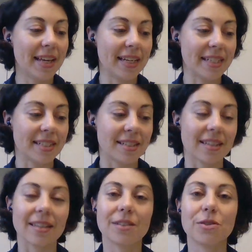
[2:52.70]
and
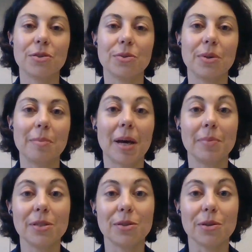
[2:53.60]
uh, to I'm
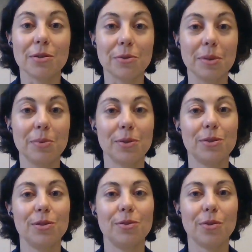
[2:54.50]
happy to
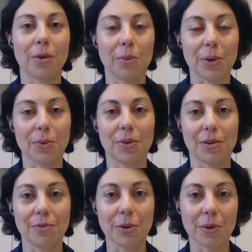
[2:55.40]
contribute to the growth
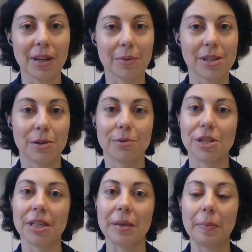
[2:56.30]
of Neurolanguage
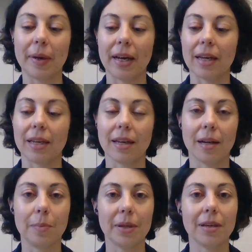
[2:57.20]
coaching by
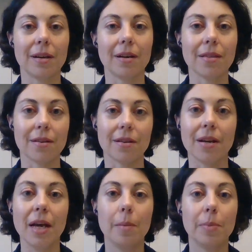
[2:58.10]
helping
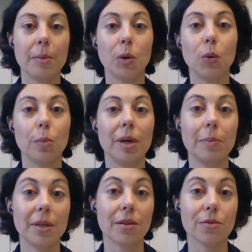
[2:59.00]
other people who
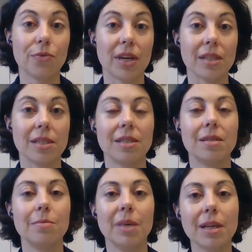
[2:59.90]
may be on the fence
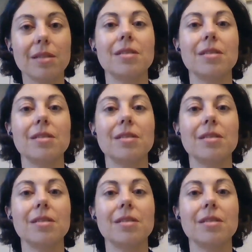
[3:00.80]
make a